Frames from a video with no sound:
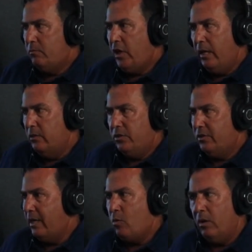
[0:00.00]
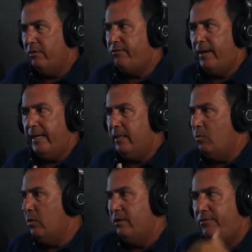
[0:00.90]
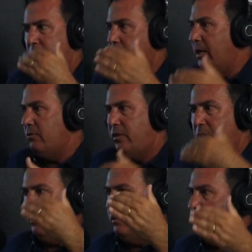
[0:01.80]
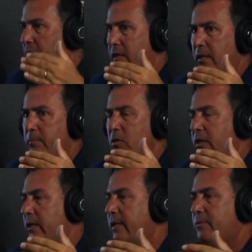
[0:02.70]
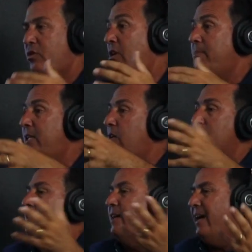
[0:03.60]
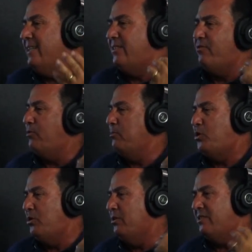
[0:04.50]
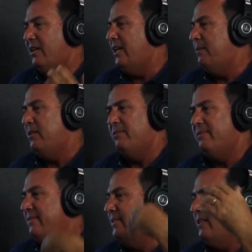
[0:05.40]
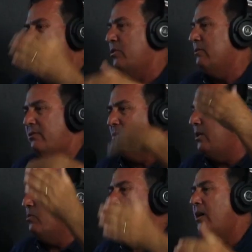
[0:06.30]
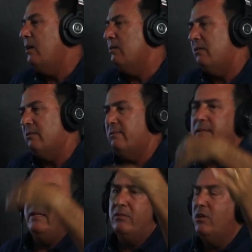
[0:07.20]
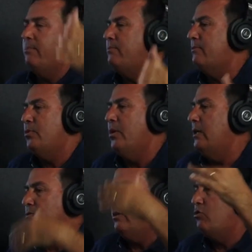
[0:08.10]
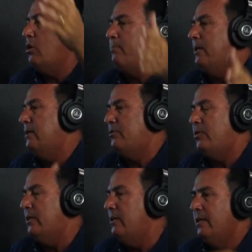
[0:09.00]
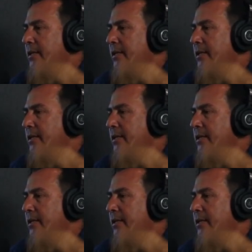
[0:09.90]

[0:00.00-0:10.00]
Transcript: challenges, I qualified, I won a few rounds here and there, and I started meeting all the guys from junior time and that were doing well. They were, top 200, top 100.